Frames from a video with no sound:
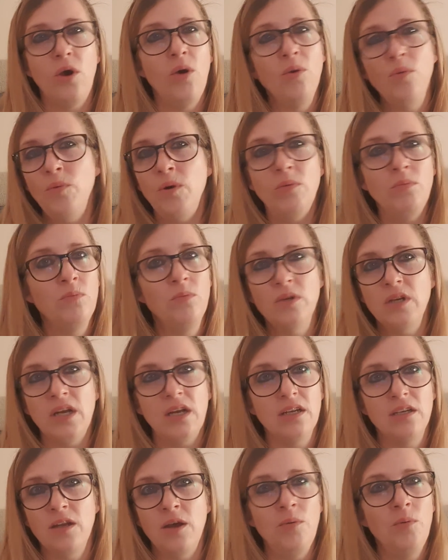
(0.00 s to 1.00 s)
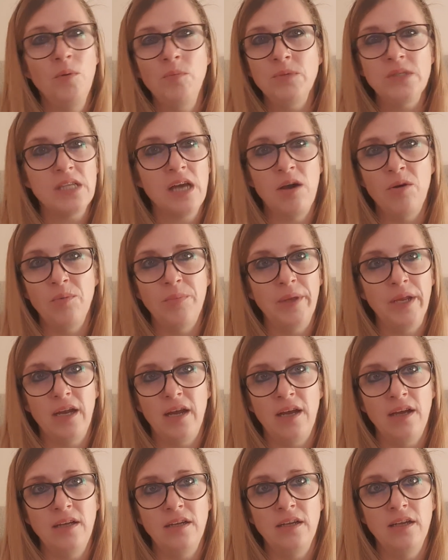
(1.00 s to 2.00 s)
one was helping
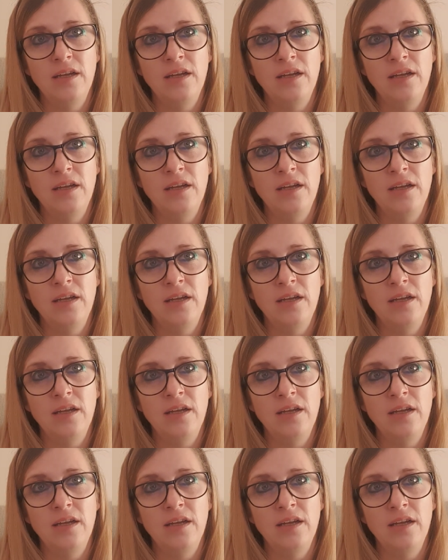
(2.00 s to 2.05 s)
her.